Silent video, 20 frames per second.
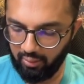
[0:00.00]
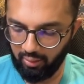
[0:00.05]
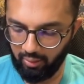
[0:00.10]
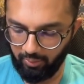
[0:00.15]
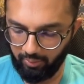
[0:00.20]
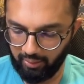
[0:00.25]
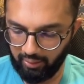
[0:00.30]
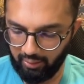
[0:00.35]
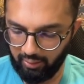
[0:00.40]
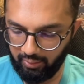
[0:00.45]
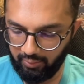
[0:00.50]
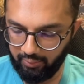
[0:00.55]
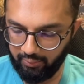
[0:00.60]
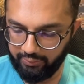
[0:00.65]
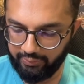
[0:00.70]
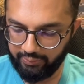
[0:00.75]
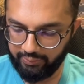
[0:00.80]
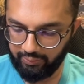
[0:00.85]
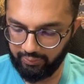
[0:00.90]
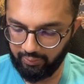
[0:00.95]
Okay,
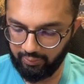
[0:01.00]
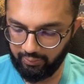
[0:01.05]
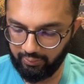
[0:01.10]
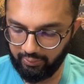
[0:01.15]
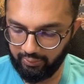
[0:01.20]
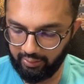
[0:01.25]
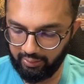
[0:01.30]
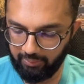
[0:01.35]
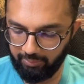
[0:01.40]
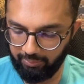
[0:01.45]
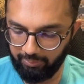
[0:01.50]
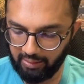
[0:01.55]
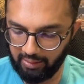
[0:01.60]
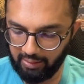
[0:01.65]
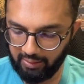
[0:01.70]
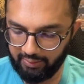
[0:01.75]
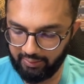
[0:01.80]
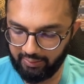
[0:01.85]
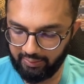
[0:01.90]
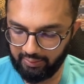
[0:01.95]
so 3
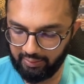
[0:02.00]
plus